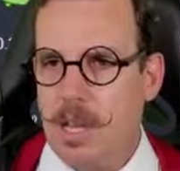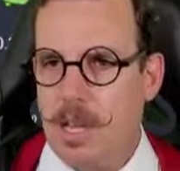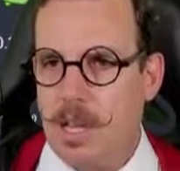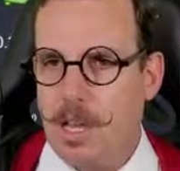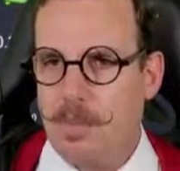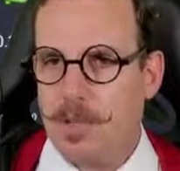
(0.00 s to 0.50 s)

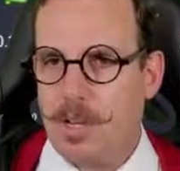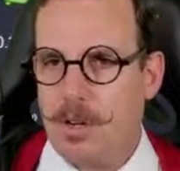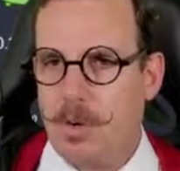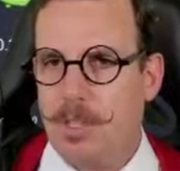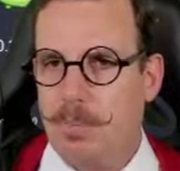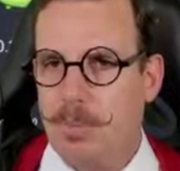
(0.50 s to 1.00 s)
So I don't
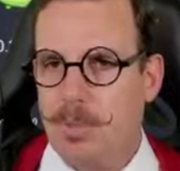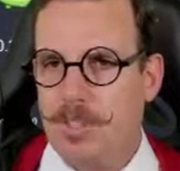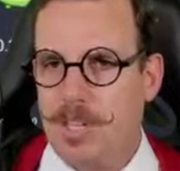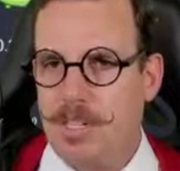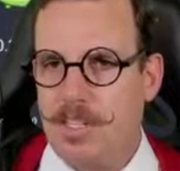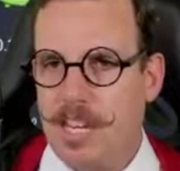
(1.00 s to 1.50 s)
know what the
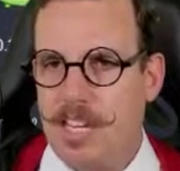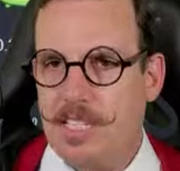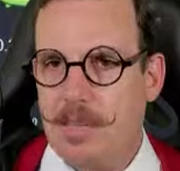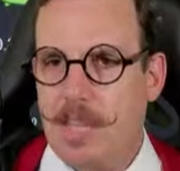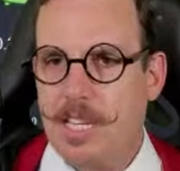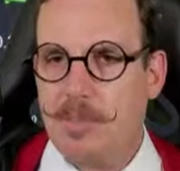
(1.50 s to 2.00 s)
percentage. I guess
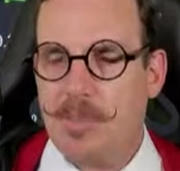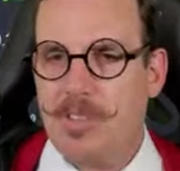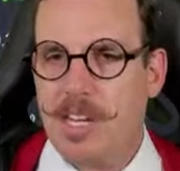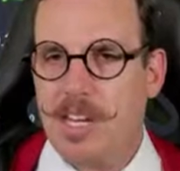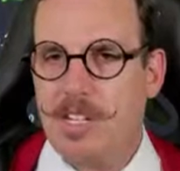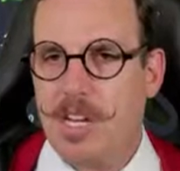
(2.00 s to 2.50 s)
that's
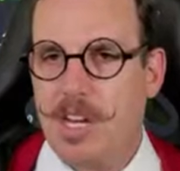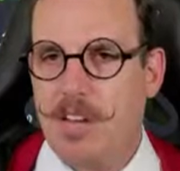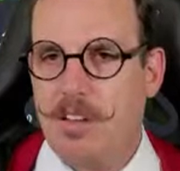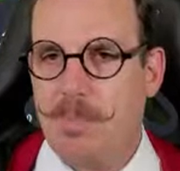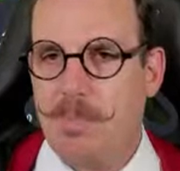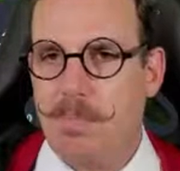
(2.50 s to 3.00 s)
percentage
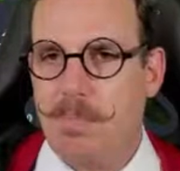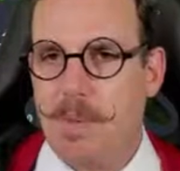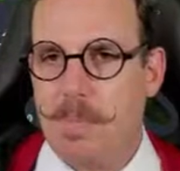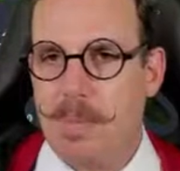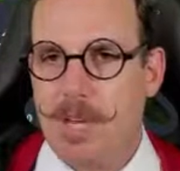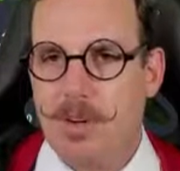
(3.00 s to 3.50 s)
of
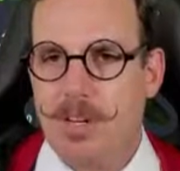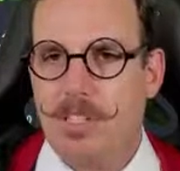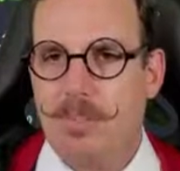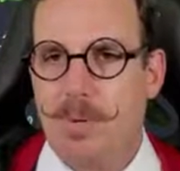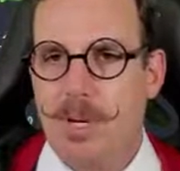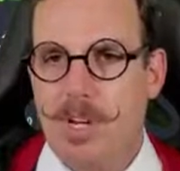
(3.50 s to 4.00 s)
maybe
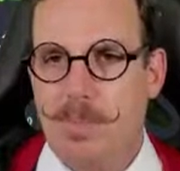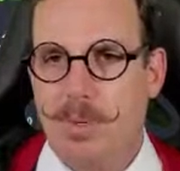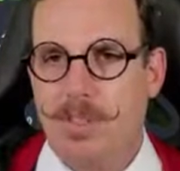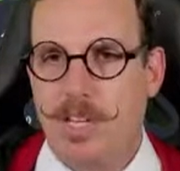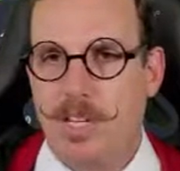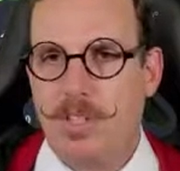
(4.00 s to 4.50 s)
purity
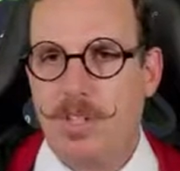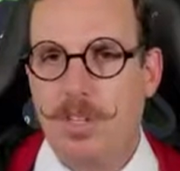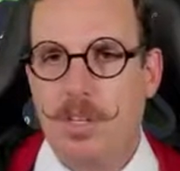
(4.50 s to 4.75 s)
percentage.